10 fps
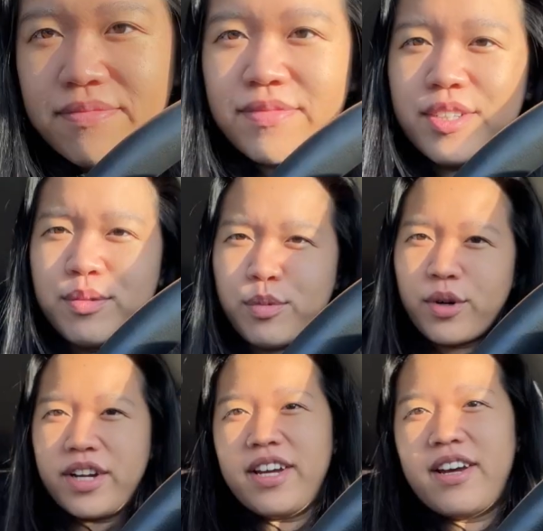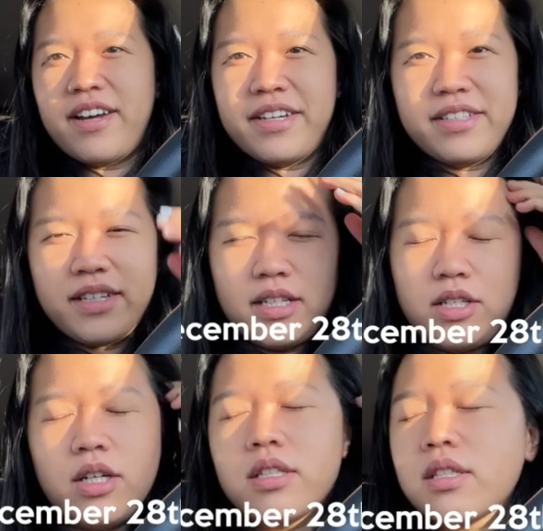Good morning, guys. I
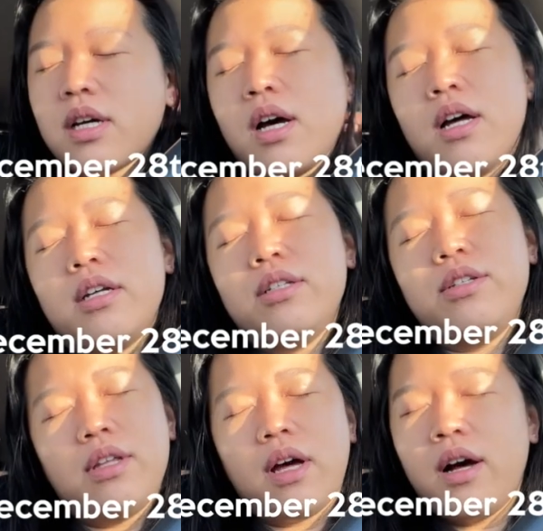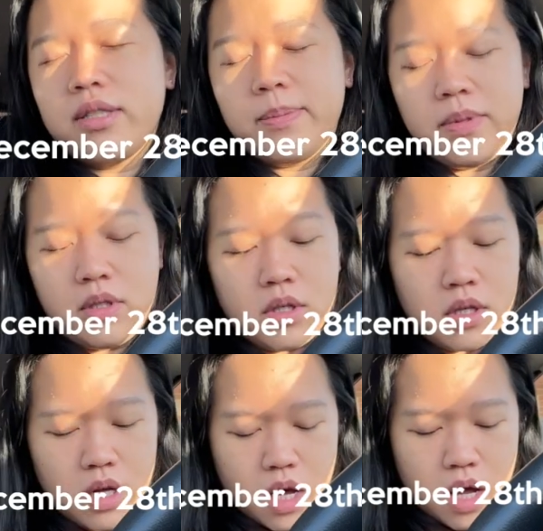just got to the
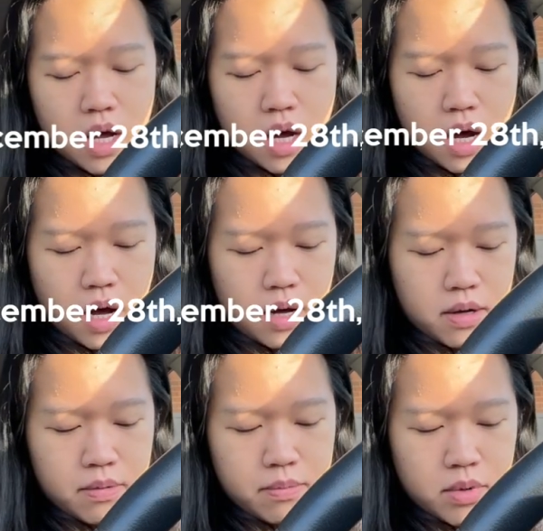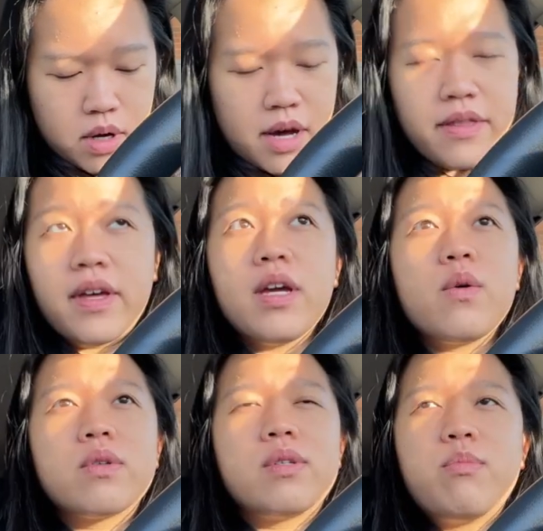hospital. I think
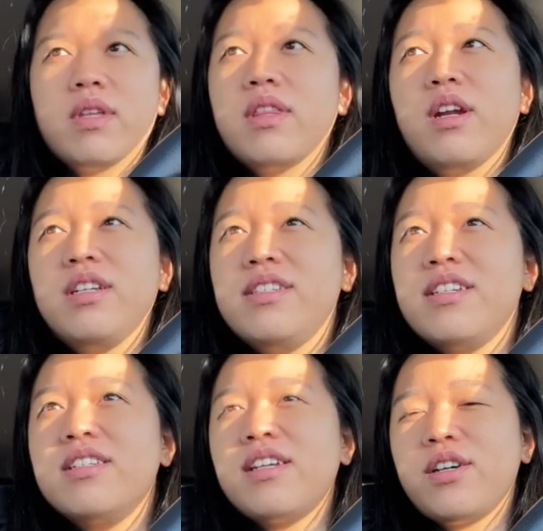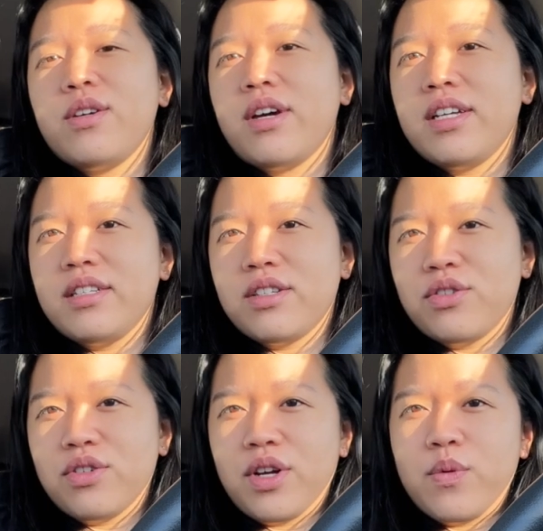something that I didn't tell you guys
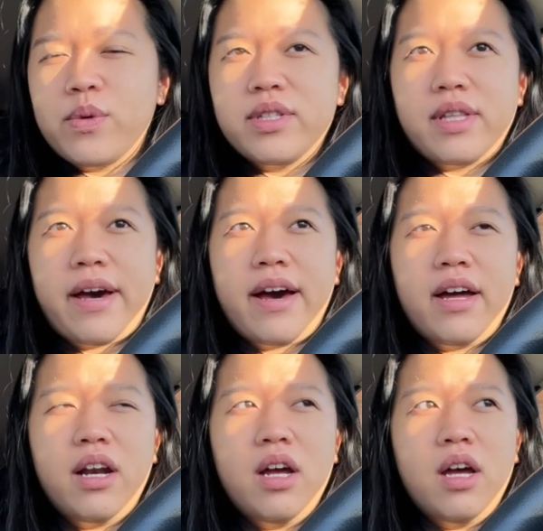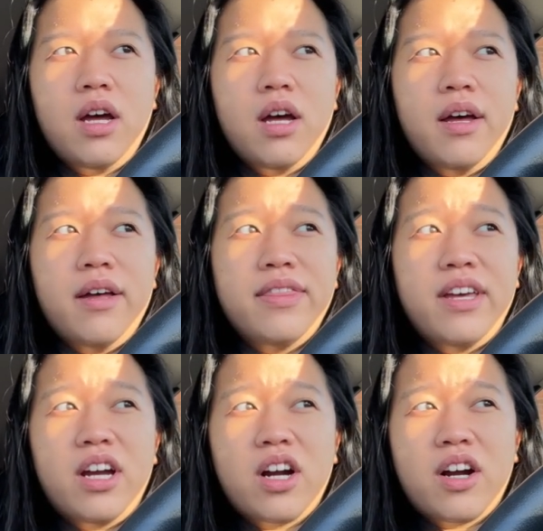yesterday was that
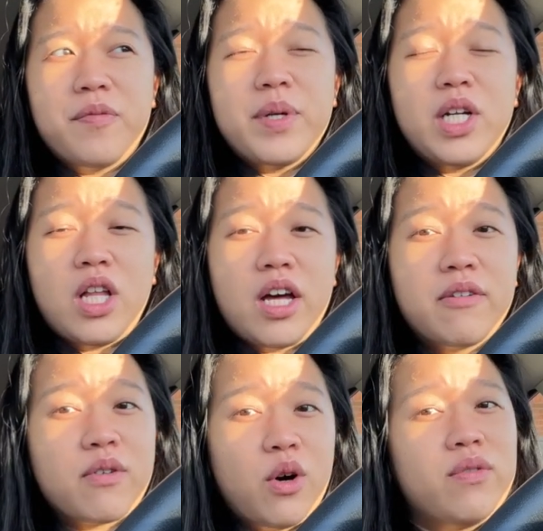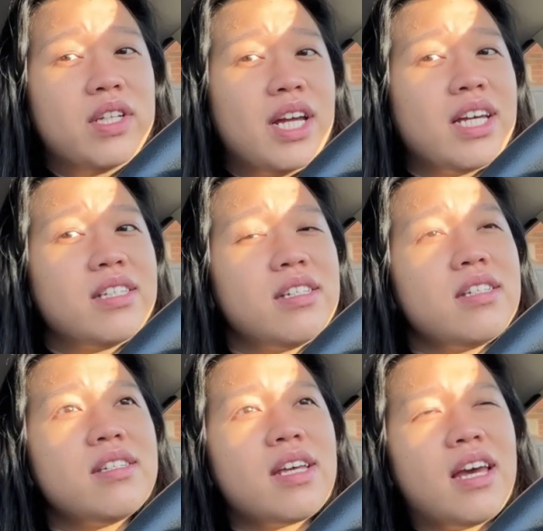there have been a lot of COVID
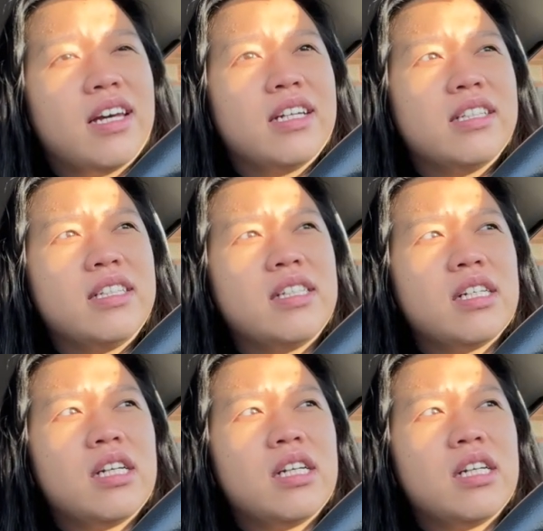cases, and